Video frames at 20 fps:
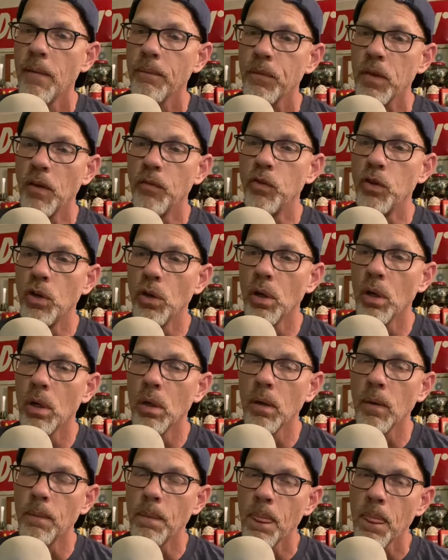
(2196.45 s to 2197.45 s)
If
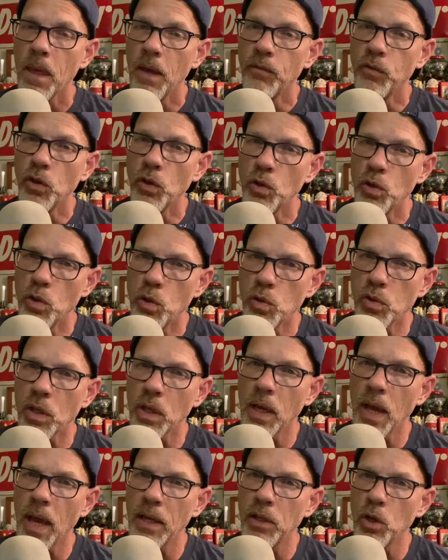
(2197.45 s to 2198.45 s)
you're, if you're
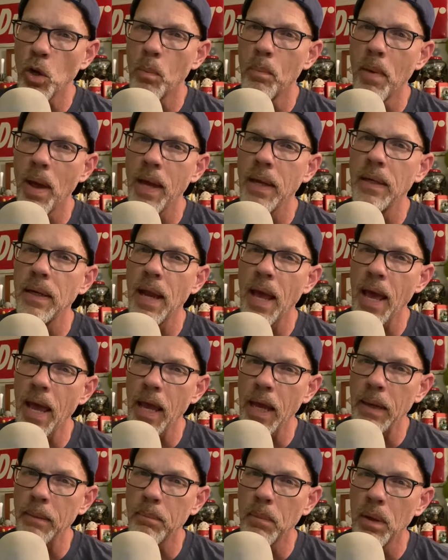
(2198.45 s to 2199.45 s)
using a domain
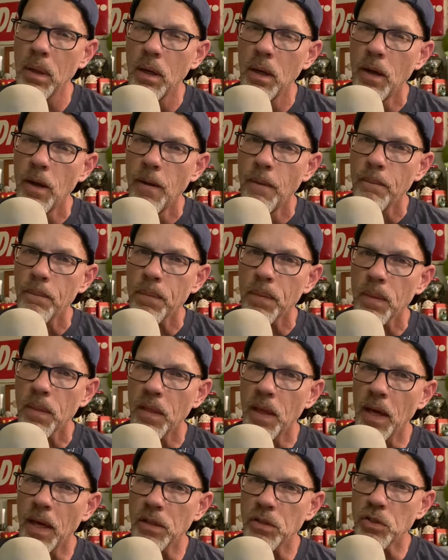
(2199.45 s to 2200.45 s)
name
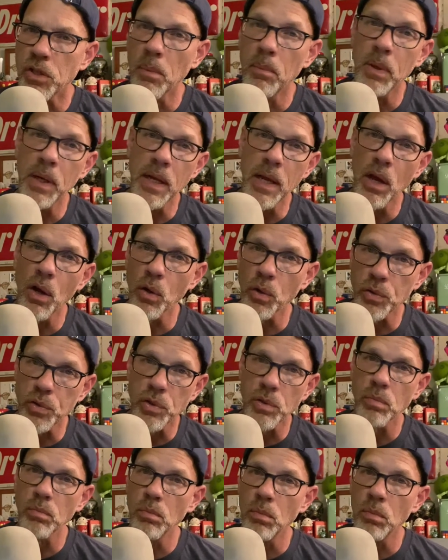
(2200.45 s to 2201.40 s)
that somebody else